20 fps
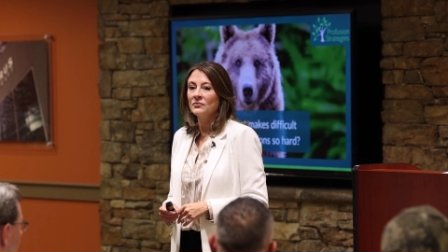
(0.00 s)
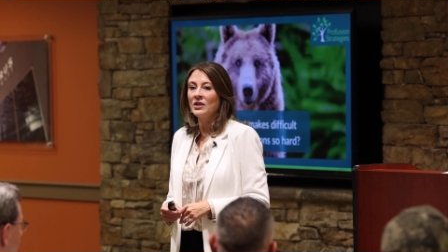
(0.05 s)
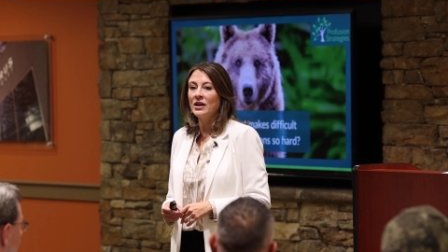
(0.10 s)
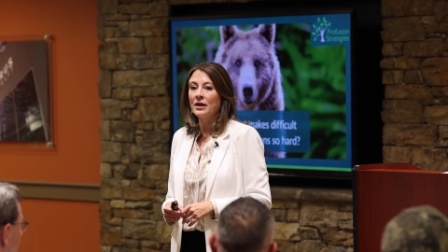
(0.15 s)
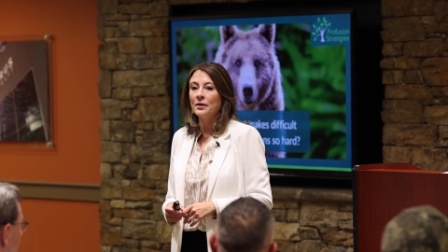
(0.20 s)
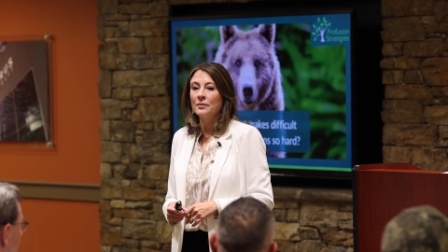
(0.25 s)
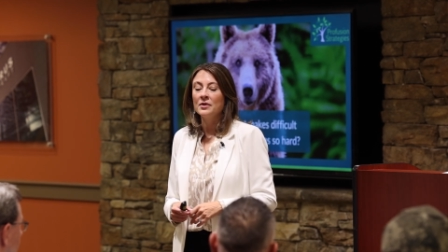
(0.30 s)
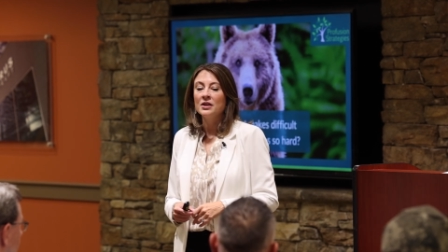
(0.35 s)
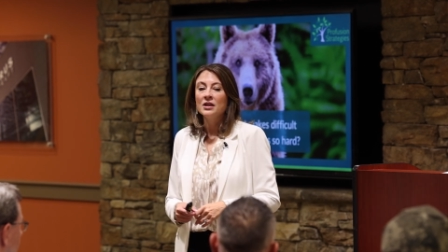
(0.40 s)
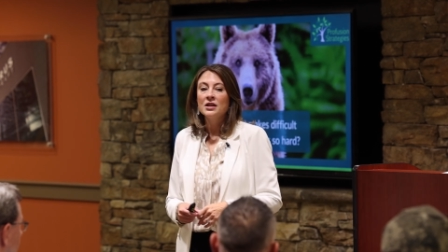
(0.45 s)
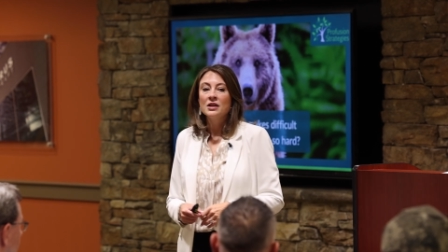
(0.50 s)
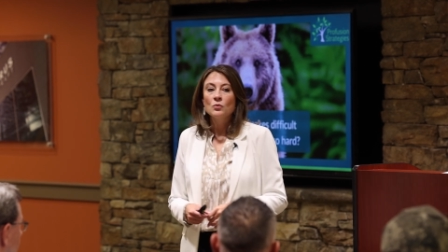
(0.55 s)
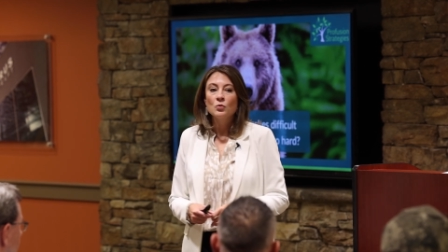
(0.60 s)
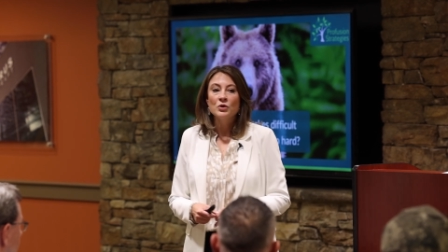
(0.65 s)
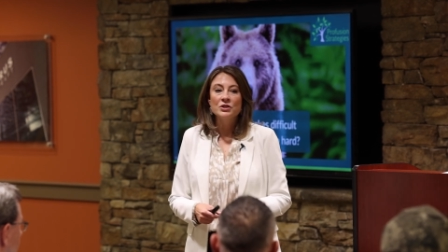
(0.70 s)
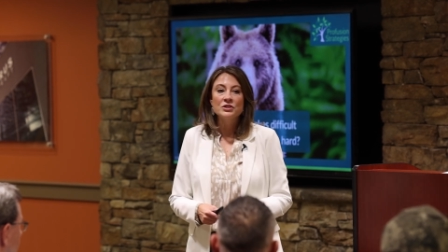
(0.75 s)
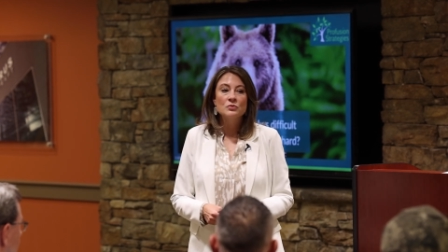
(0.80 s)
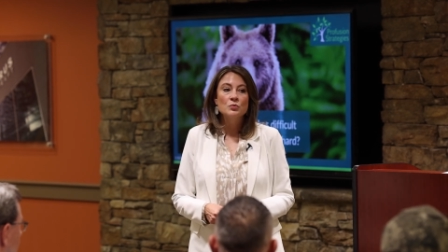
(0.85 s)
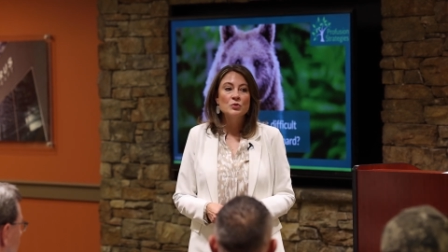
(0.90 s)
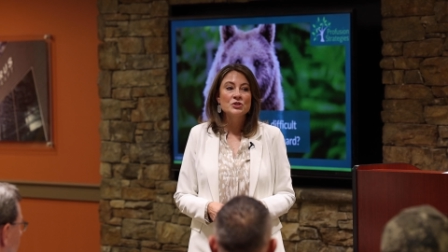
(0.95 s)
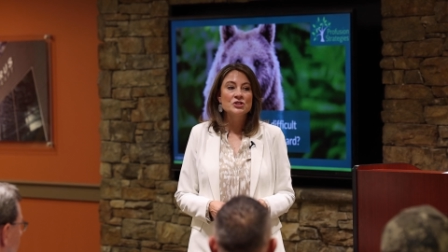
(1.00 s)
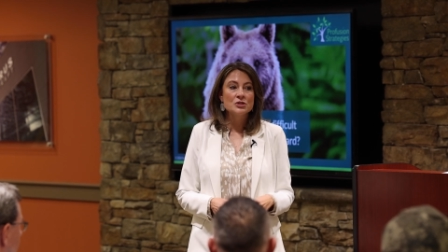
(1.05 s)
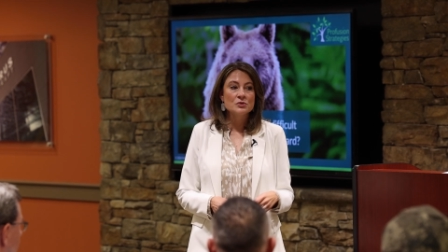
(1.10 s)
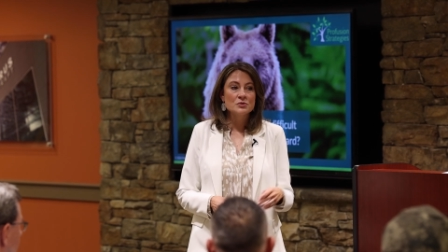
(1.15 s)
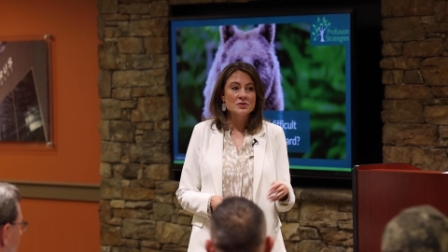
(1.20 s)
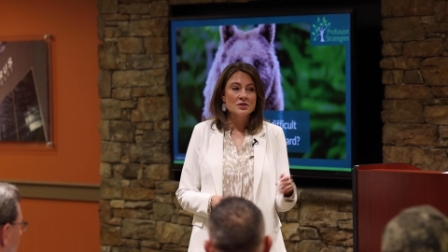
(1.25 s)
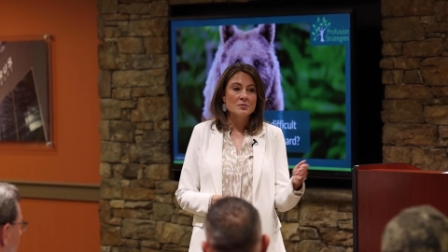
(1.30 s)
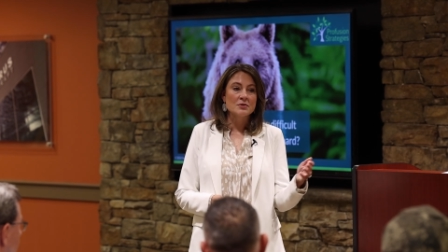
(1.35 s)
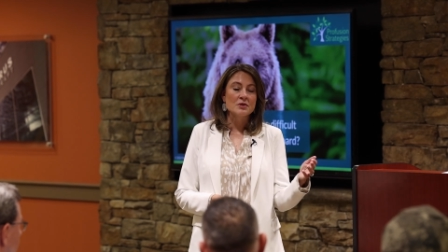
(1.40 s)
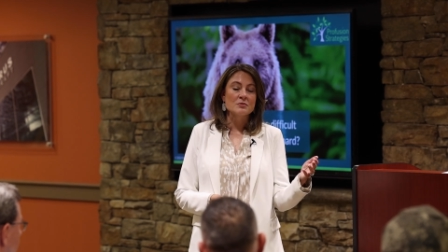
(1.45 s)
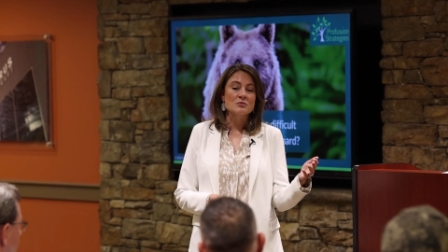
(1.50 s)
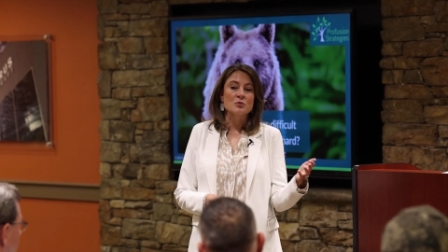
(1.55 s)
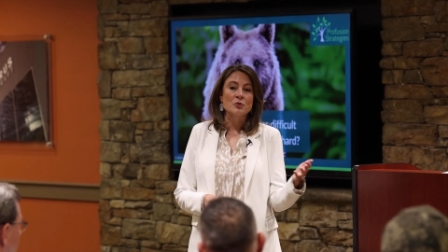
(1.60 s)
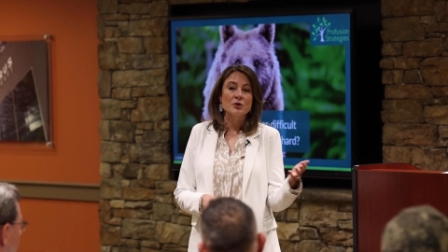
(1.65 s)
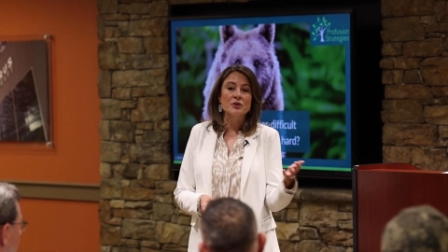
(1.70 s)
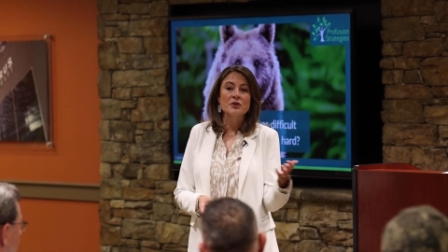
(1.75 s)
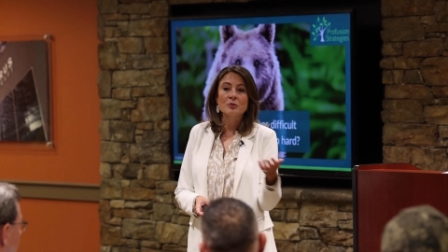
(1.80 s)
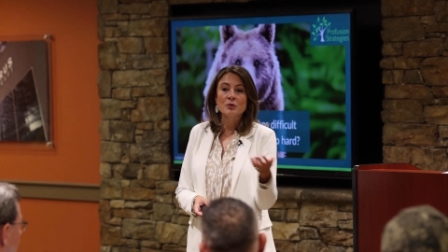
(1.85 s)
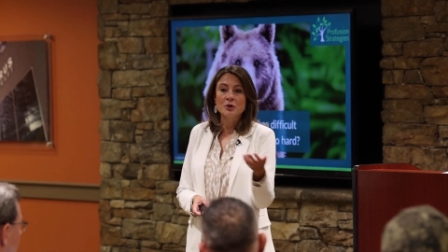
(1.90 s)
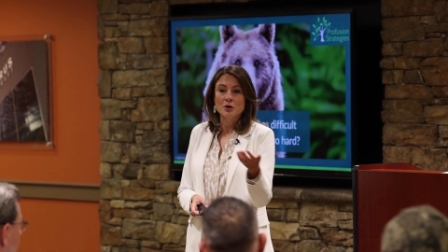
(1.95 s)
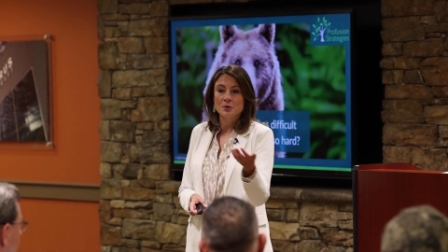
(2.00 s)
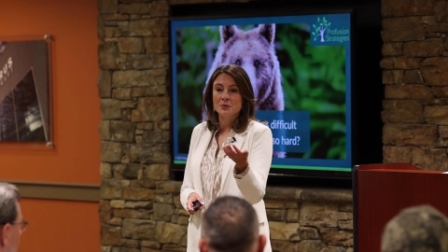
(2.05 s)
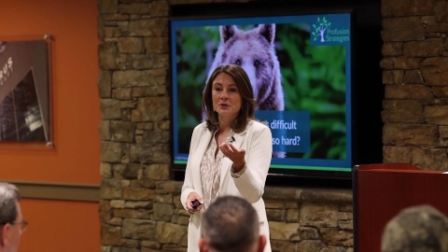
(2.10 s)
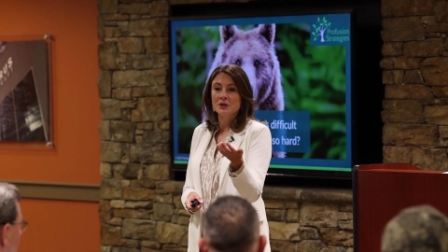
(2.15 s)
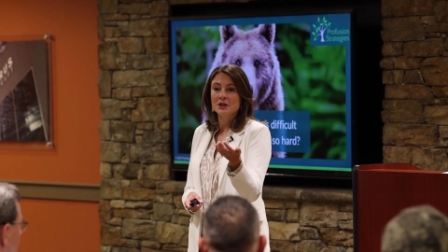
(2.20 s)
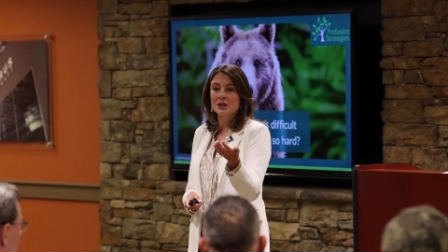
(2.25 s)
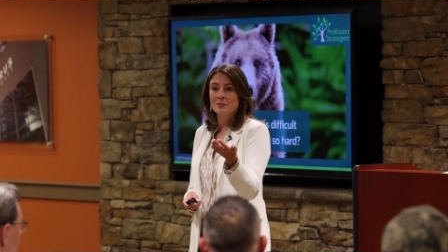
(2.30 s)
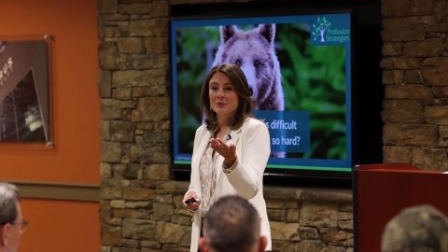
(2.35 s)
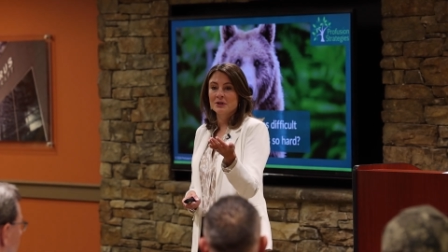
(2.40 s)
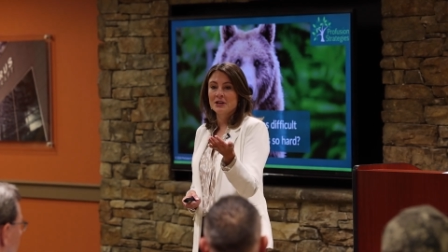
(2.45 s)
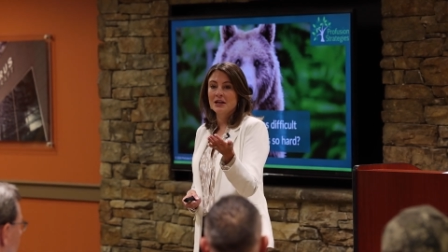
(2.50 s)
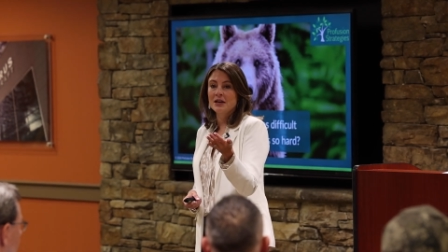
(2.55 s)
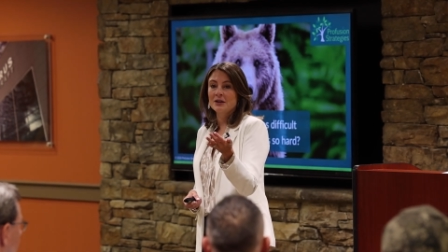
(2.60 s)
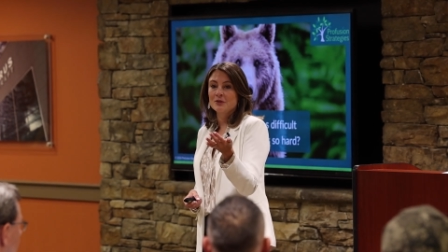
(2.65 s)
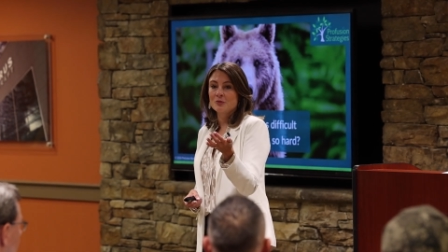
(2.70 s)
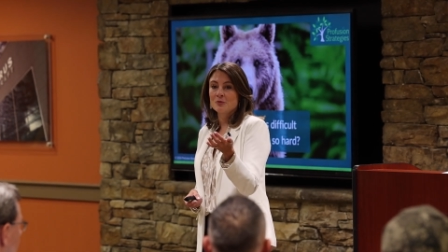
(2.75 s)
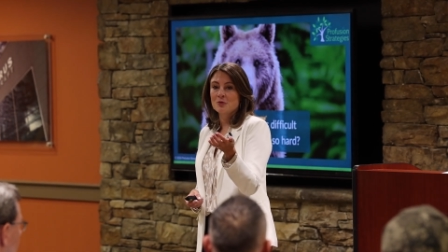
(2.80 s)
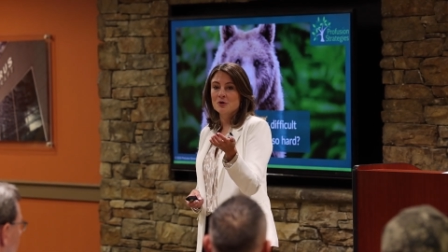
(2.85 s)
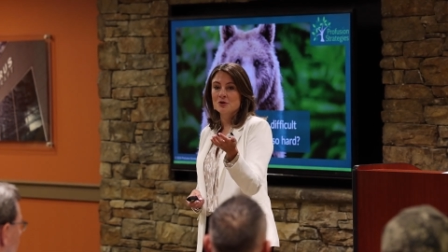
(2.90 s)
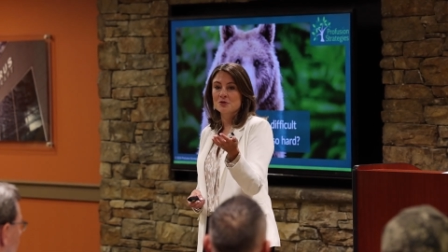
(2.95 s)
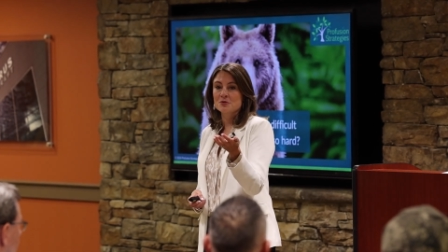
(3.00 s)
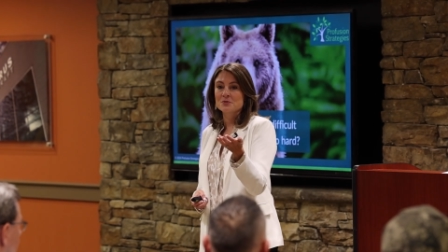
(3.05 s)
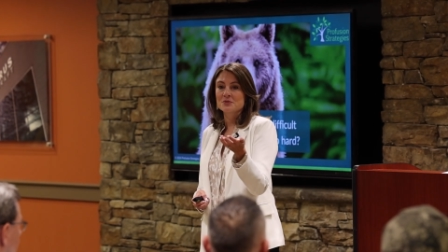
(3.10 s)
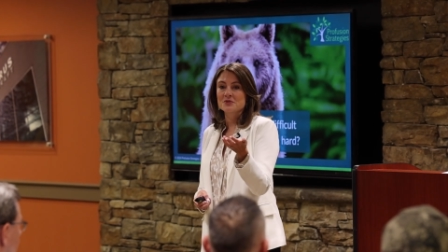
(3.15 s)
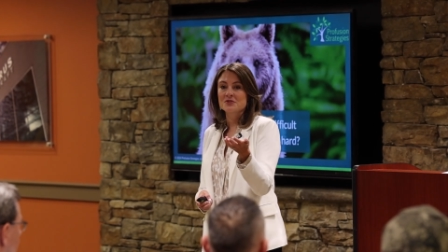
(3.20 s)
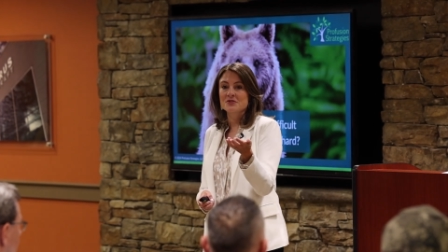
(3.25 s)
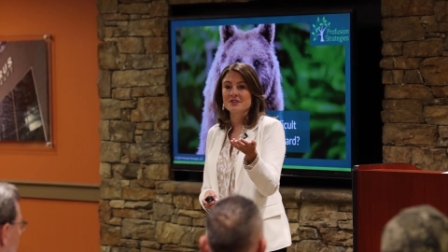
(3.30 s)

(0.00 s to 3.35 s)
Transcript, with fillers: yeah, we we do sometimes worry that we're opening up a can of worms